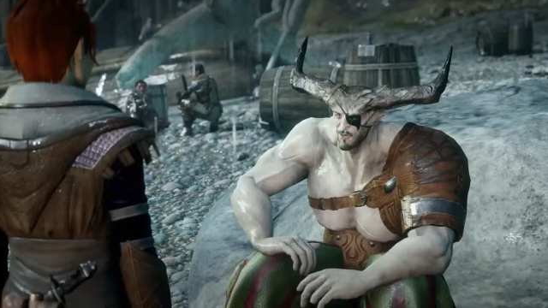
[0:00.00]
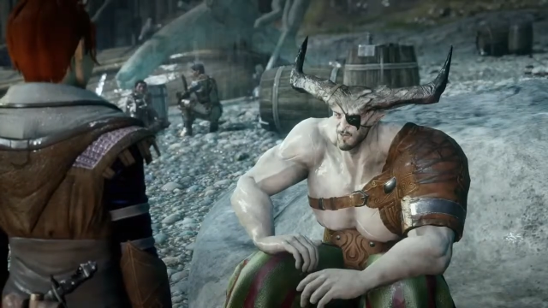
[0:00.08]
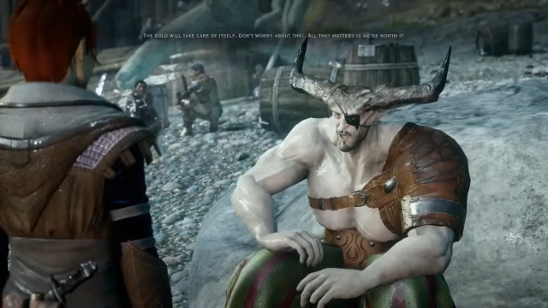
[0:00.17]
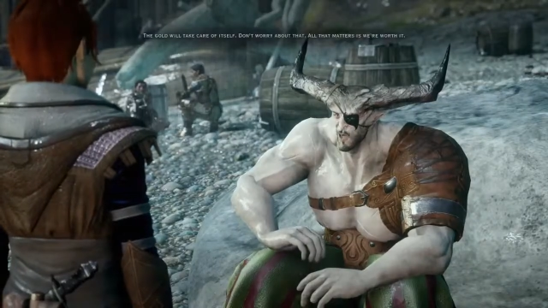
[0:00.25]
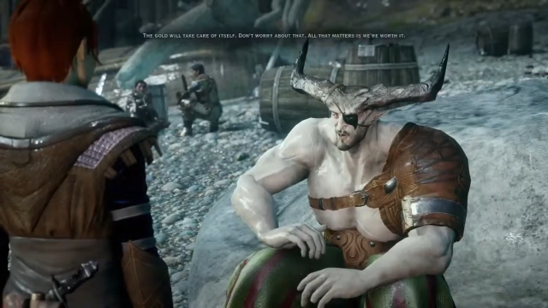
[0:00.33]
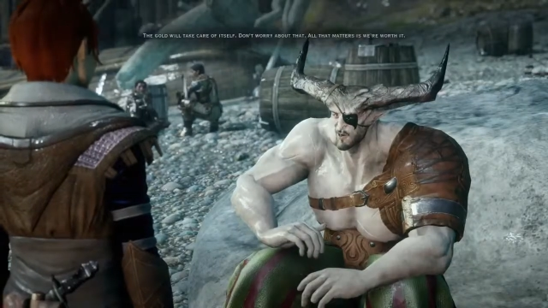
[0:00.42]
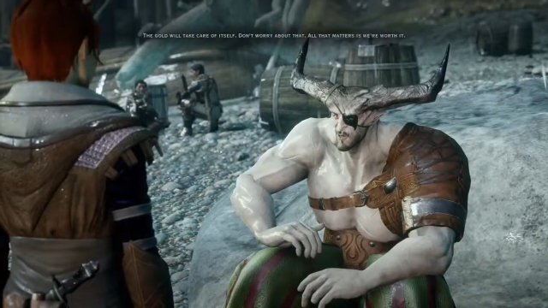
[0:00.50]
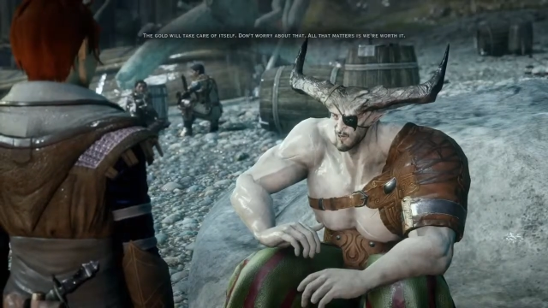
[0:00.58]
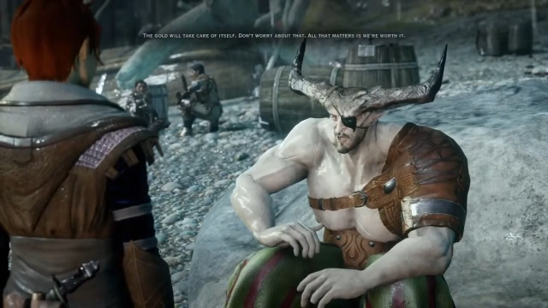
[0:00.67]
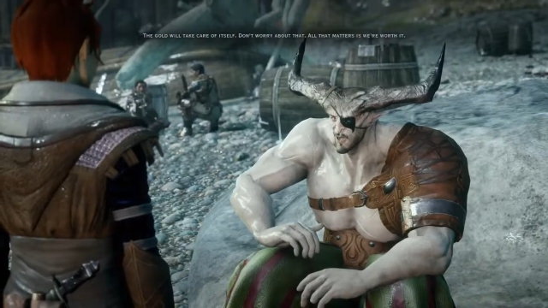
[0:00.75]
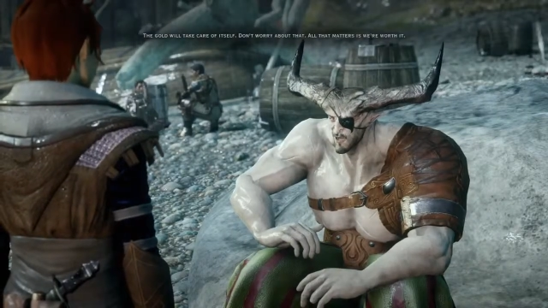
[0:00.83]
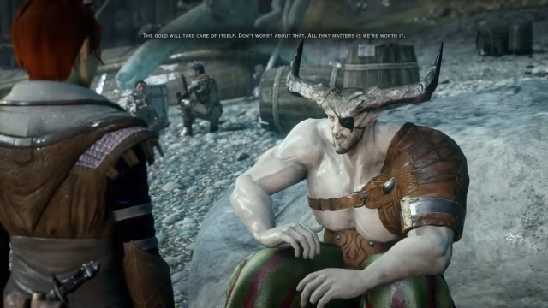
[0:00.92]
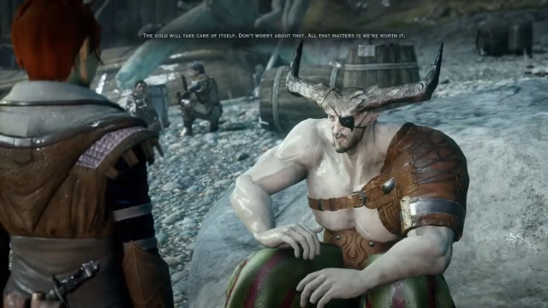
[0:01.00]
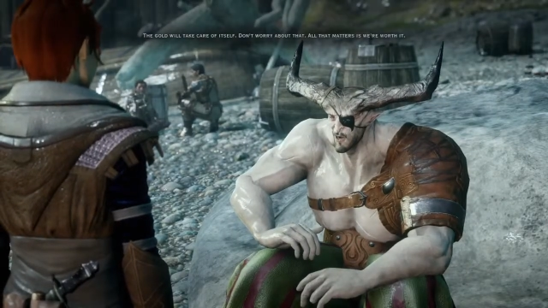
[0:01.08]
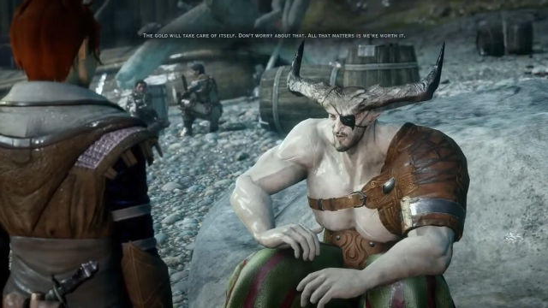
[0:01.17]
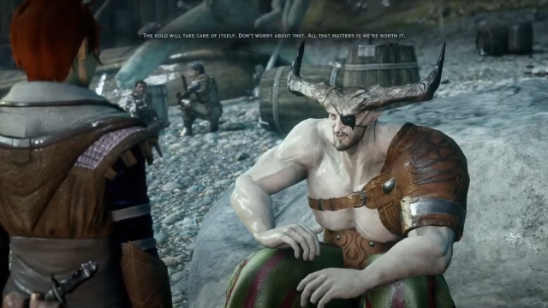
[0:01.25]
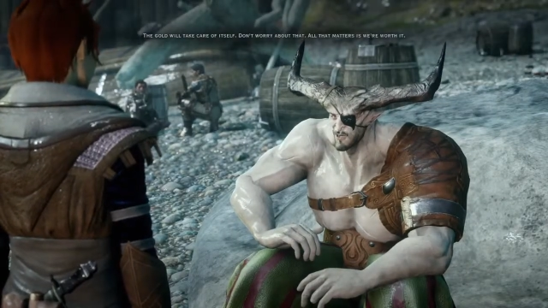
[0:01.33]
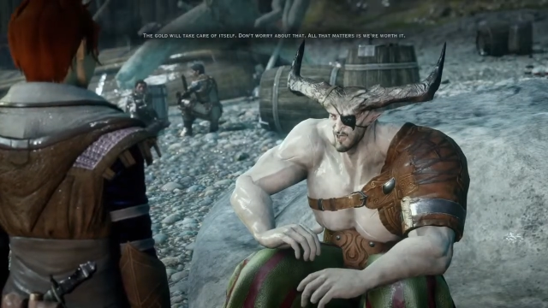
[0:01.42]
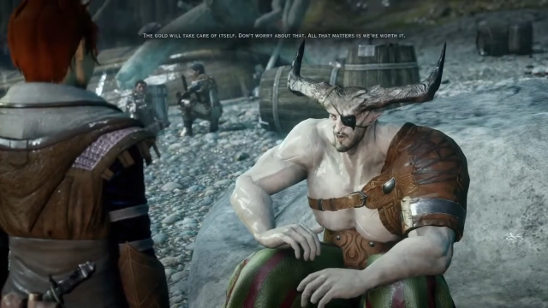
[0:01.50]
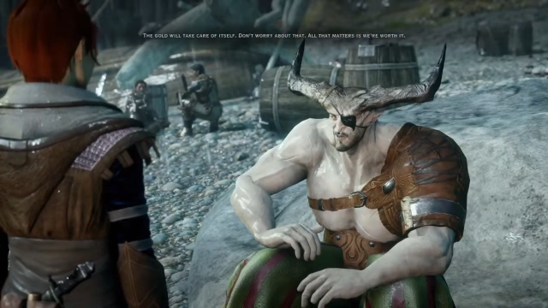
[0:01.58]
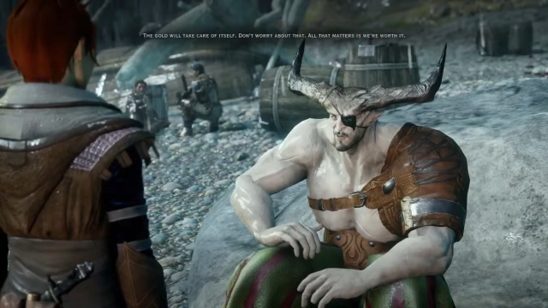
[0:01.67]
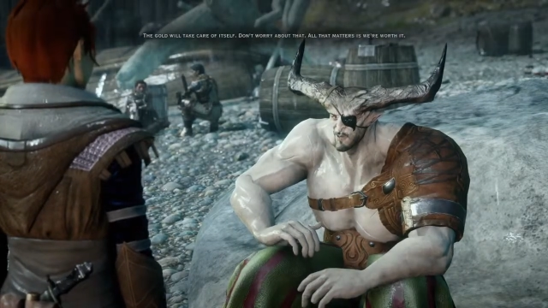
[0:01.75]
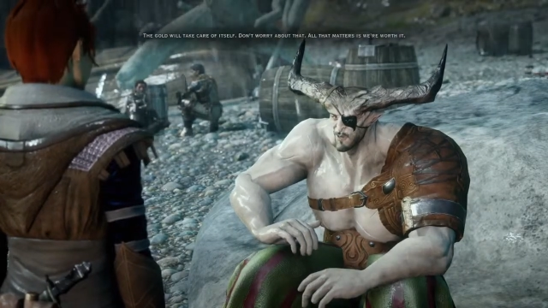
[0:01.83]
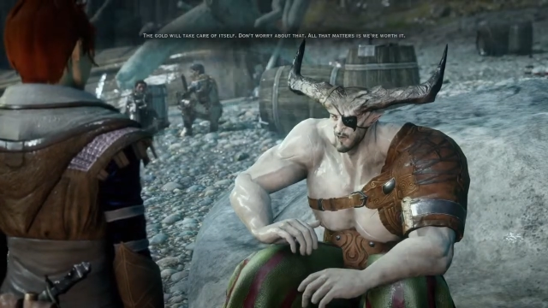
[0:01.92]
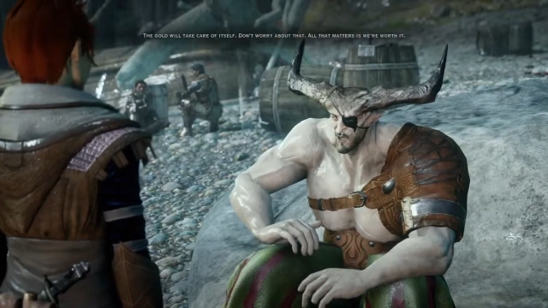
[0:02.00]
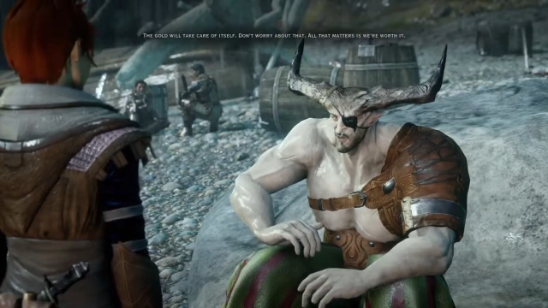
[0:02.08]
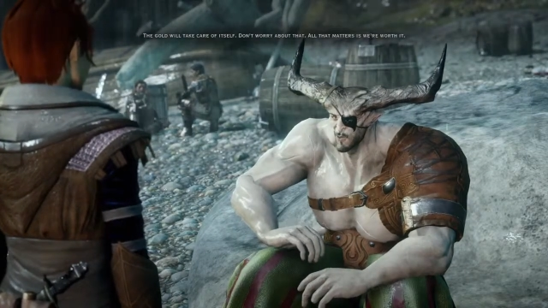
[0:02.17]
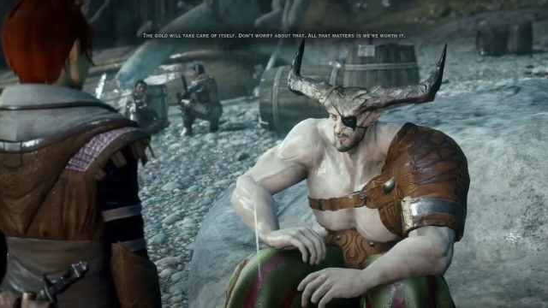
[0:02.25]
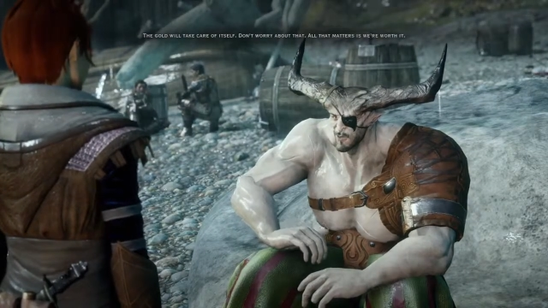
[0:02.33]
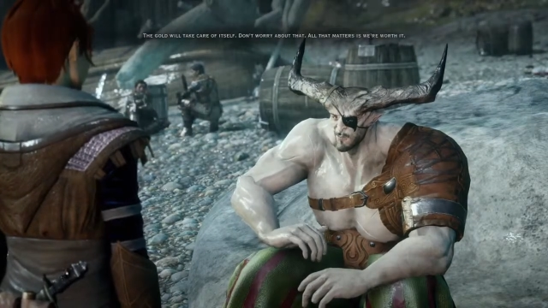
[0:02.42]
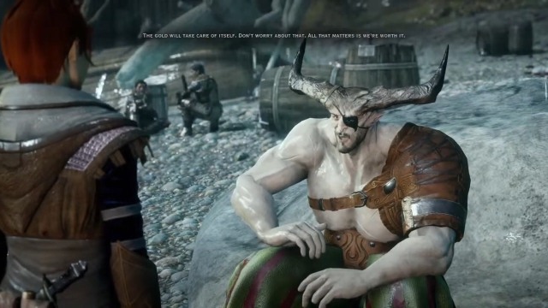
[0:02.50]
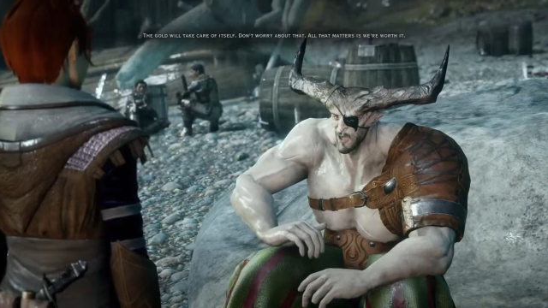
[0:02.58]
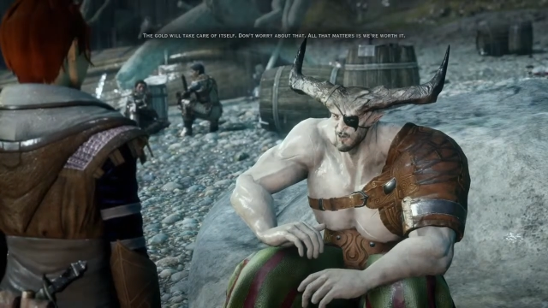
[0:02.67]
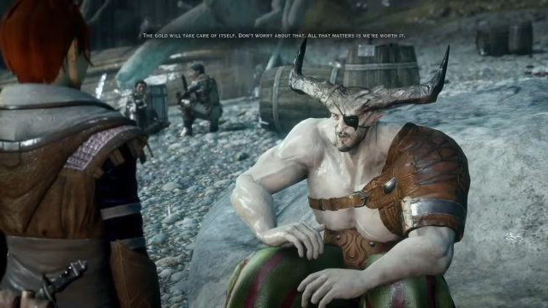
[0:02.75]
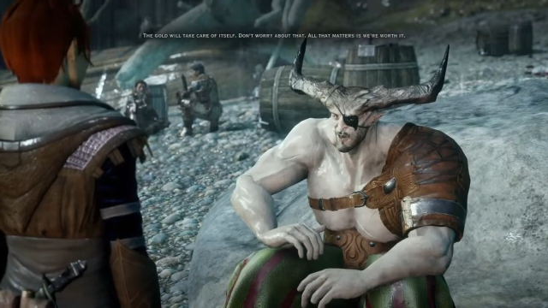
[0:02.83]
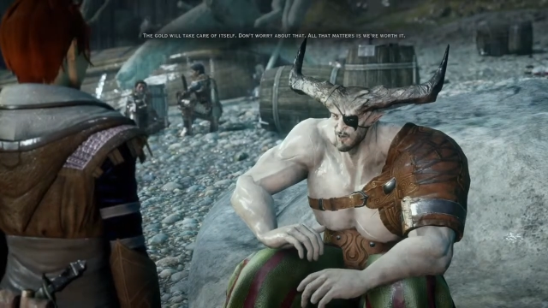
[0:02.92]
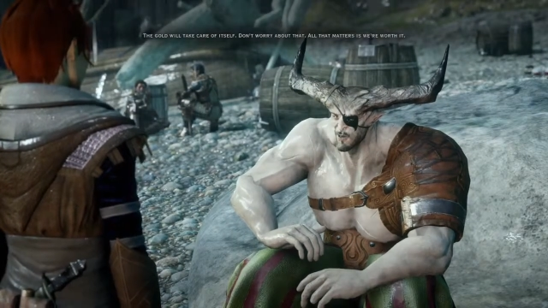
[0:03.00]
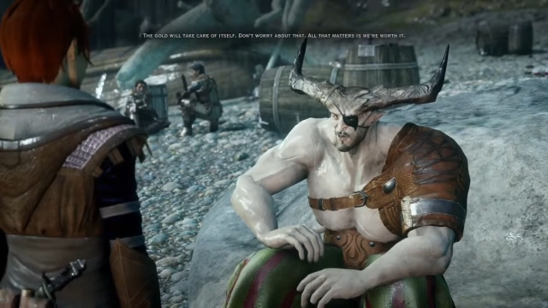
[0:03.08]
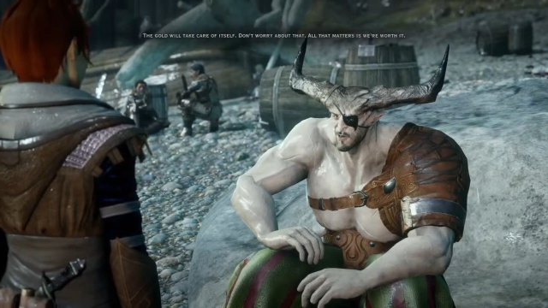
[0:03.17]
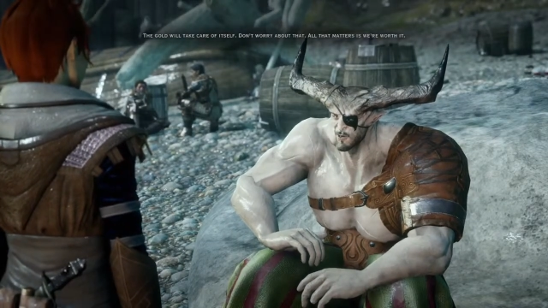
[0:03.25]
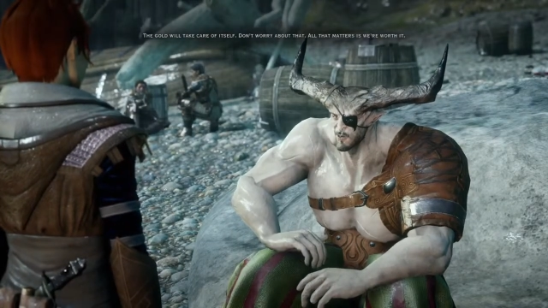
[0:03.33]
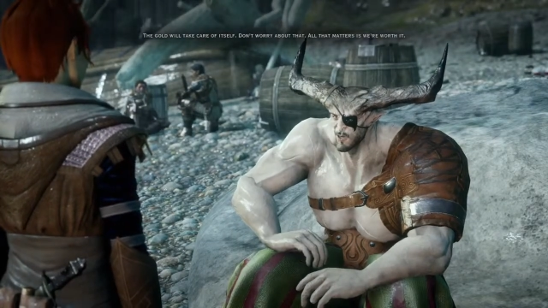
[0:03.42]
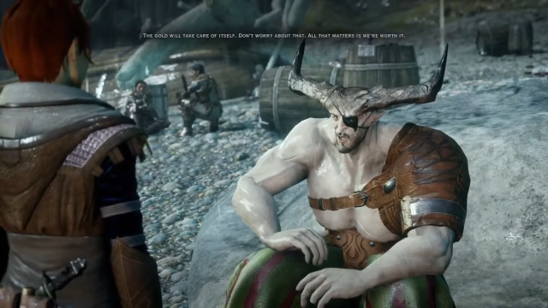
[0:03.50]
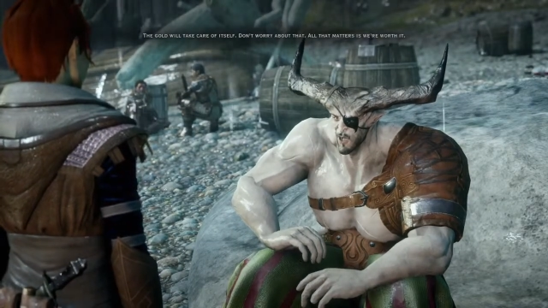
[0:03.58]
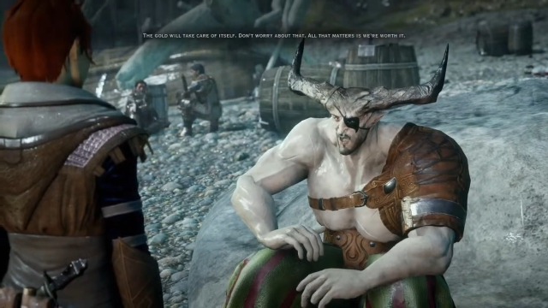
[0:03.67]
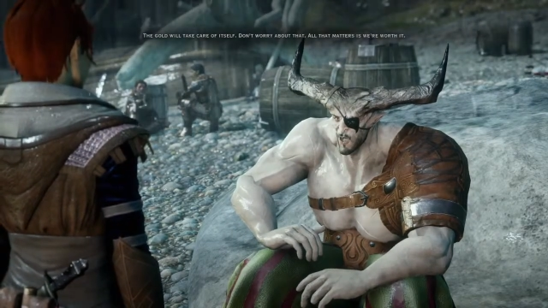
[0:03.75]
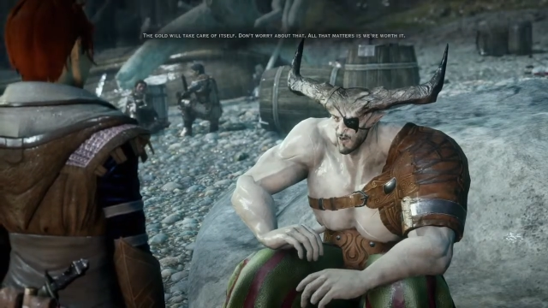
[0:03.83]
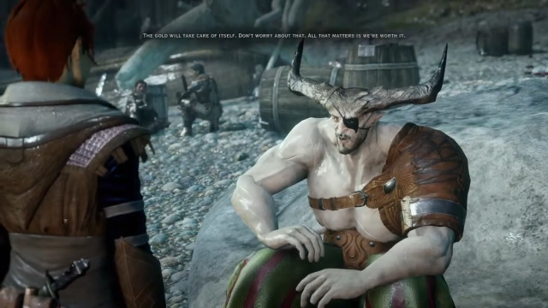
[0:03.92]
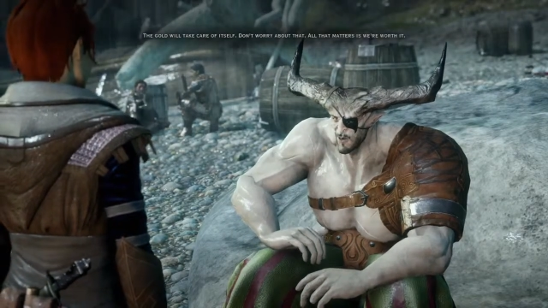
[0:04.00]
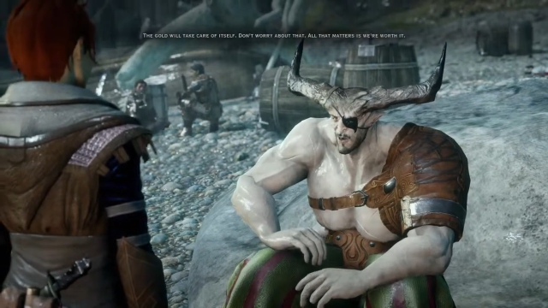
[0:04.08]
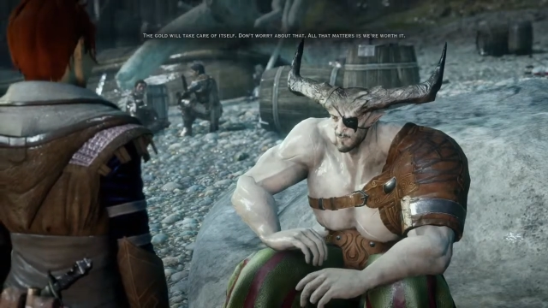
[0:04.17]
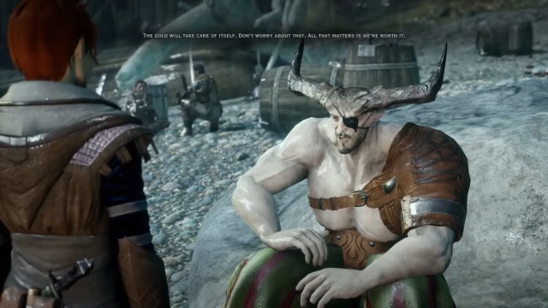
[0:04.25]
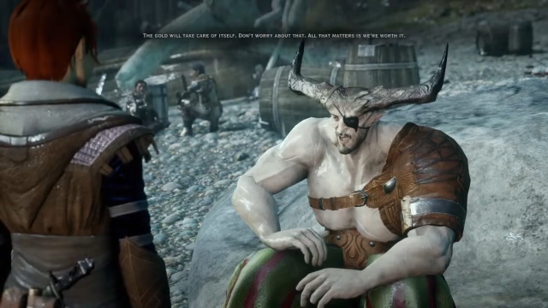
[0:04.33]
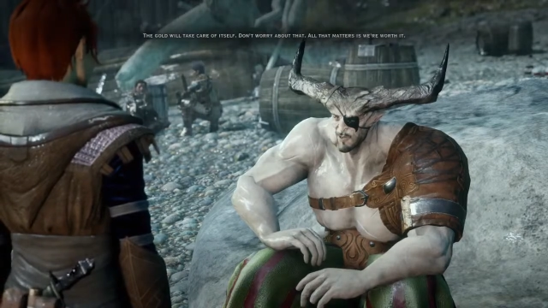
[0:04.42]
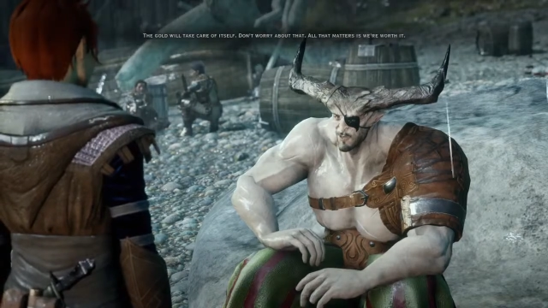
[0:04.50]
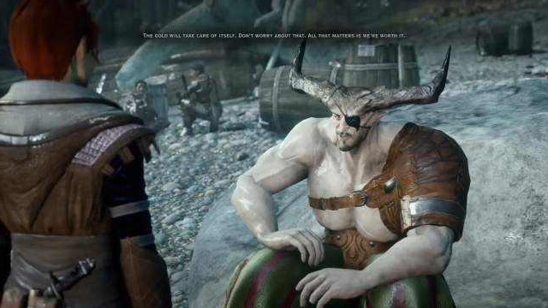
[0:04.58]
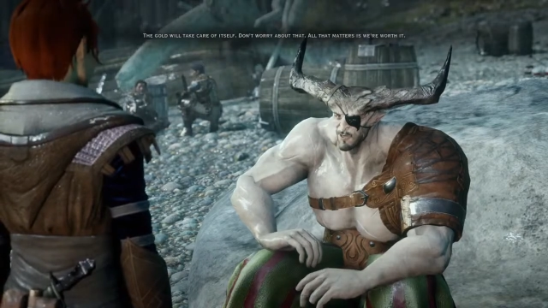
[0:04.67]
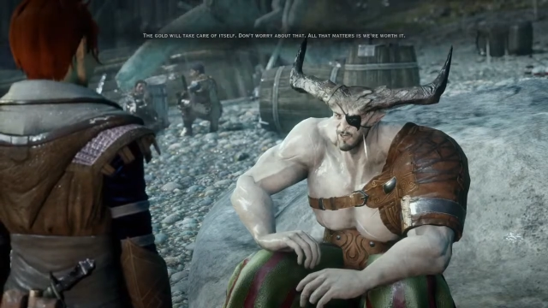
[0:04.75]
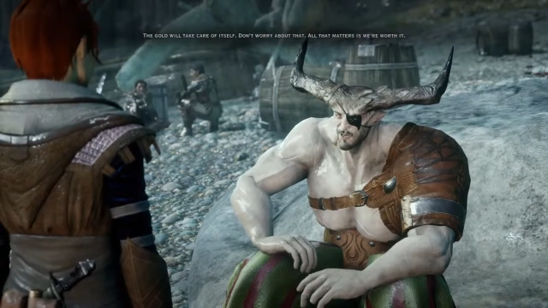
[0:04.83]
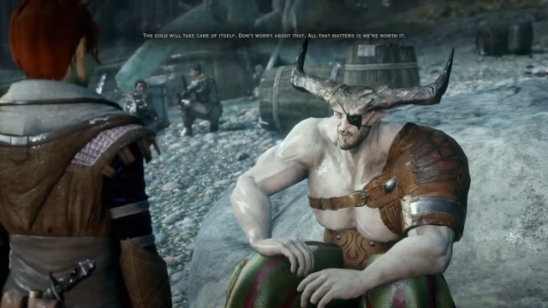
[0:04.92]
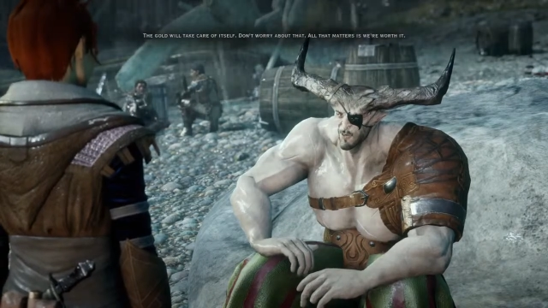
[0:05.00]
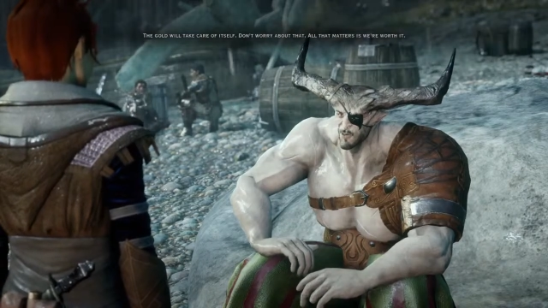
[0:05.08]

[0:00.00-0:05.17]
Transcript: No face is visible, so there are no lips to read.